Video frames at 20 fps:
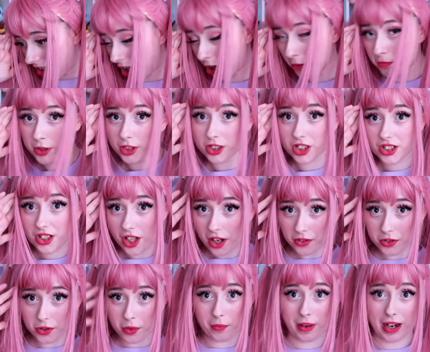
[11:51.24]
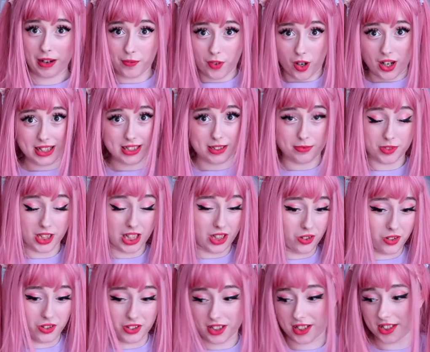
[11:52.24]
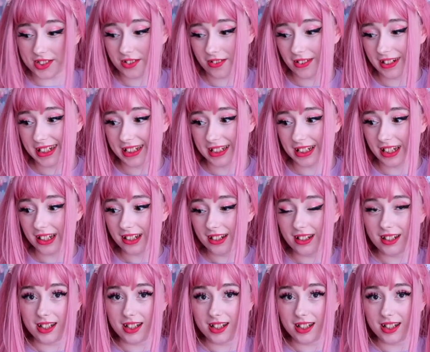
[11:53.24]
I'll put the total amount of items I got on the screen,